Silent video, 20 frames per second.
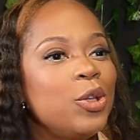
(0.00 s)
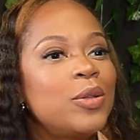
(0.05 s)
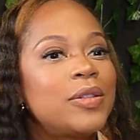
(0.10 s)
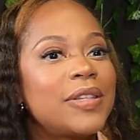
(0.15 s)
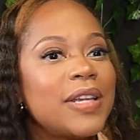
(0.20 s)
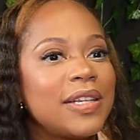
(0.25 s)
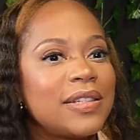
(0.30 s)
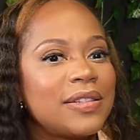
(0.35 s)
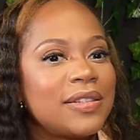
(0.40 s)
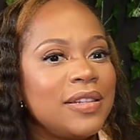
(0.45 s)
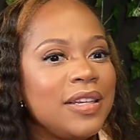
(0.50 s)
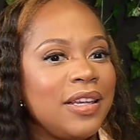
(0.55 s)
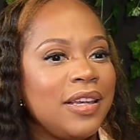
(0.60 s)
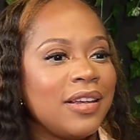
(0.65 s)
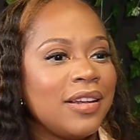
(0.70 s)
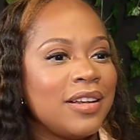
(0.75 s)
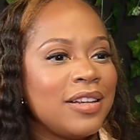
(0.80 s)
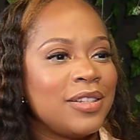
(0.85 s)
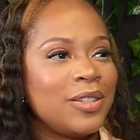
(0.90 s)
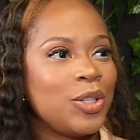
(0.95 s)
You said sneaking
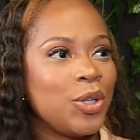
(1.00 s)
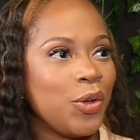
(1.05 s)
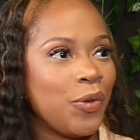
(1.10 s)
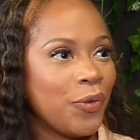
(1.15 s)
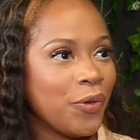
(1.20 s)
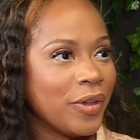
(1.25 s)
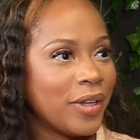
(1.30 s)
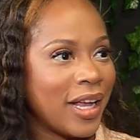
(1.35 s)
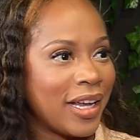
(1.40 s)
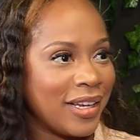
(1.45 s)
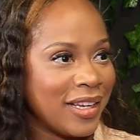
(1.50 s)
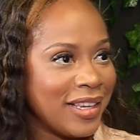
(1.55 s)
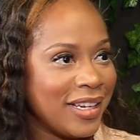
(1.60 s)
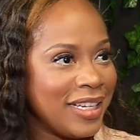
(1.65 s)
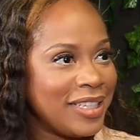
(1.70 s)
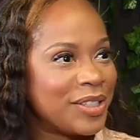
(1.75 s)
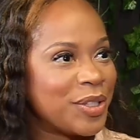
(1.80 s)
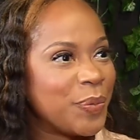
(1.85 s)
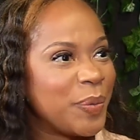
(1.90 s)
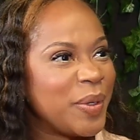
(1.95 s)
in. Do you feel like it
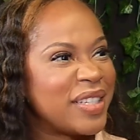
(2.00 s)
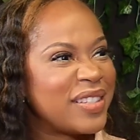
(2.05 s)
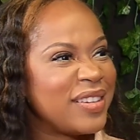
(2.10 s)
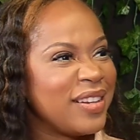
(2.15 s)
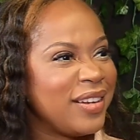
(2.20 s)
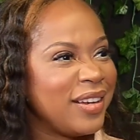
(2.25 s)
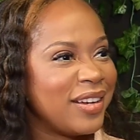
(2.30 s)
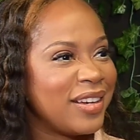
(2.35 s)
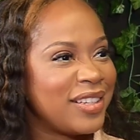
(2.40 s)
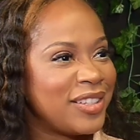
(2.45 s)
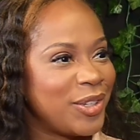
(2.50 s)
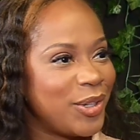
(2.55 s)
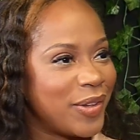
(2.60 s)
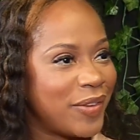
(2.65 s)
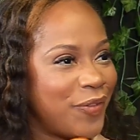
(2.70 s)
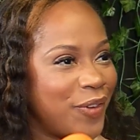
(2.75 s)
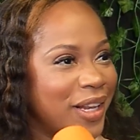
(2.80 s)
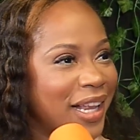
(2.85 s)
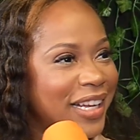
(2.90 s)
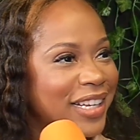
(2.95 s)
needs to be sneaking? Do you
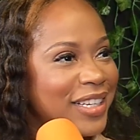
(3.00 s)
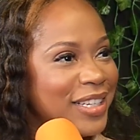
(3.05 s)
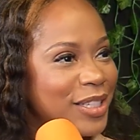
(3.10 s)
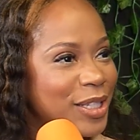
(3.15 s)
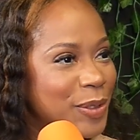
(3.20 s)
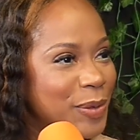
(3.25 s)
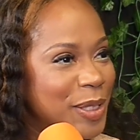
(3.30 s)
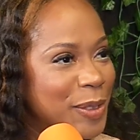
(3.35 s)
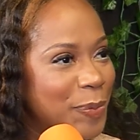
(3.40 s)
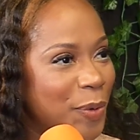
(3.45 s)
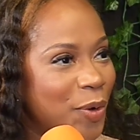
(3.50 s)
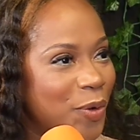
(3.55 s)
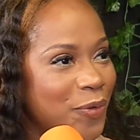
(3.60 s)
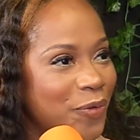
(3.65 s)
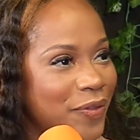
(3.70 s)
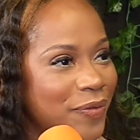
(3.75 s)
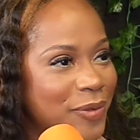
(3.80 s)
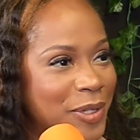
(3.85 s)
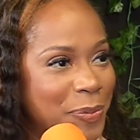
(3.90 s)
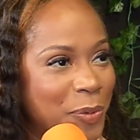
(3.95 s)
feel like it needs to be
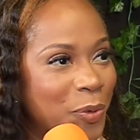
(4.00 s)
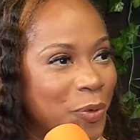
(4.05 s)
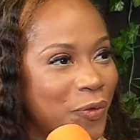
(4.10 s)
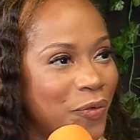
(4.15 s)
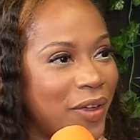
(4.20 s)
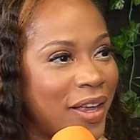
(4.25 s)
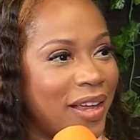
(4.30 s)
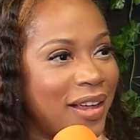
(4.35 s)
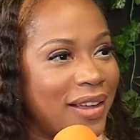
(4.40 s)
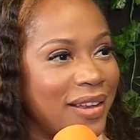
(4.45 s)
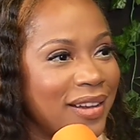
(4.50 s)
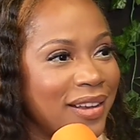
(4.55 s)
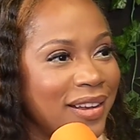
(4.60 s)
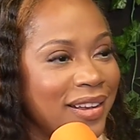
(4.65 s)
spoon-fed?